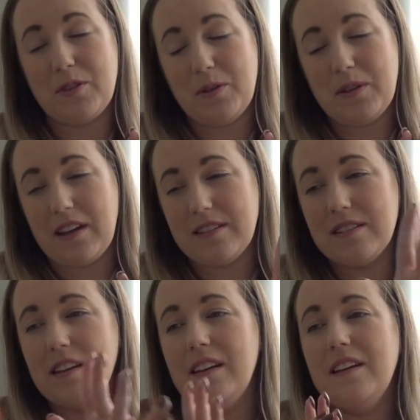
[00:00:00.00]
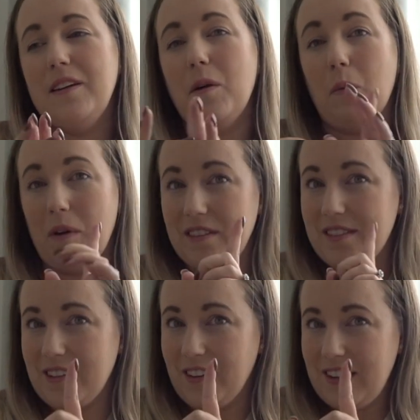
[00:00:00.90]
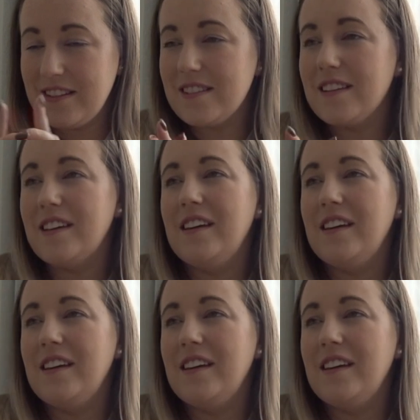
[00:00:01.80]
few days once a night.